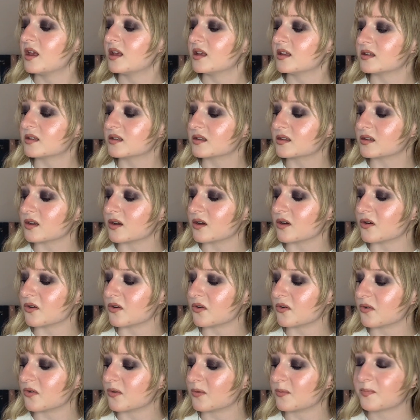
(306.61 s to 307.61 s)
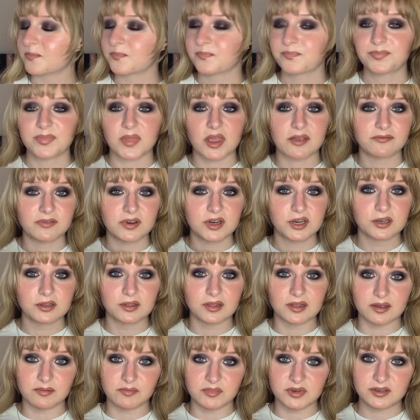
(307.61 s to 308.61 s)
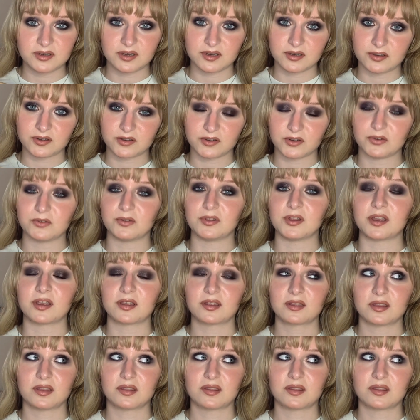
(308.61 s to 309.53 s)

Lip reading: So I'm very limited to like